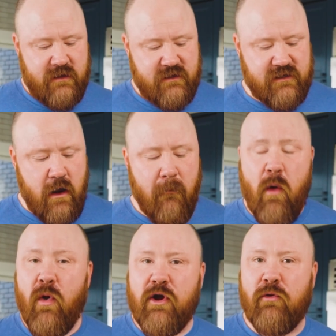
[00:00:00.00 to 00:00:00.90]
So my
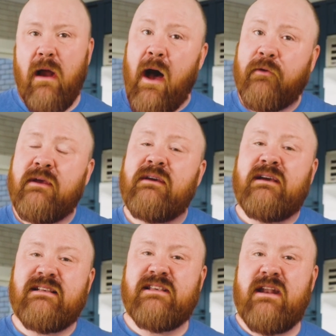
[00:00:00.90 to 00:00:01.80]
workaround
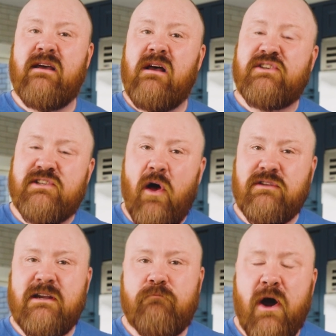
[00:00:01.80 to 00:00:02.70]
is that
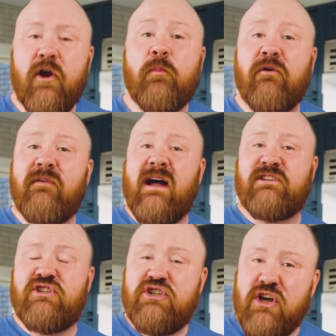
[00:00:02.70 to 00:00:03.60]
salted butter
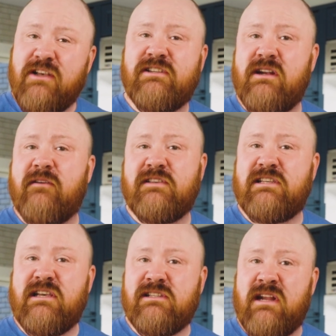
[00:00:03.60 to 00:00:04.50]
provides just enough
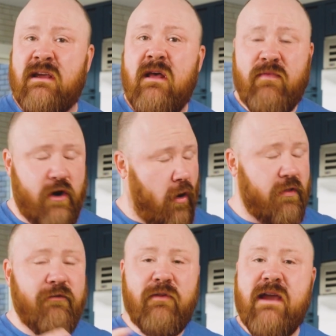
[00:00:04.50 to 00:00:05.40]
seasoning that all the
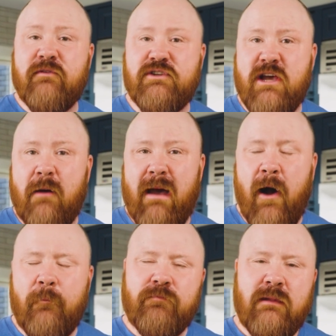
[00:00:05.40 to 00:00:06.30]
flavors come out,